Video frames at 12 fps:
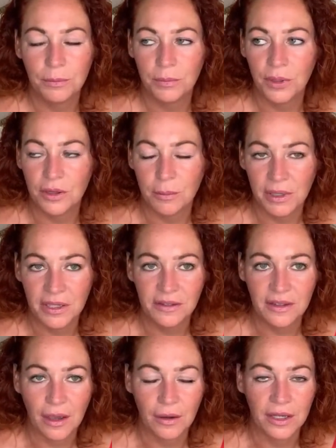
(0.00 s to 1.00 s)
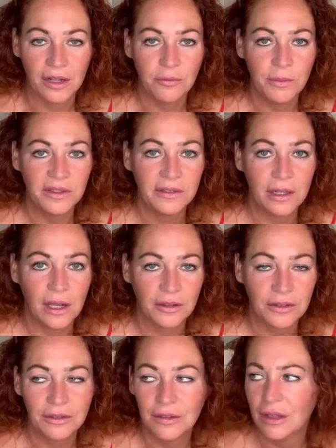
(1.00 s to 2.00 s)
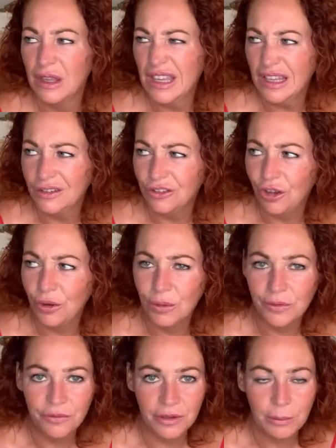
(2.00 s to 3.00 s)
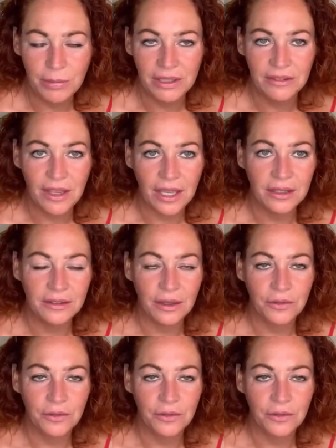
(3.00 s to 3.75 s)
put the bins out, and I've missed the last two or three bin days.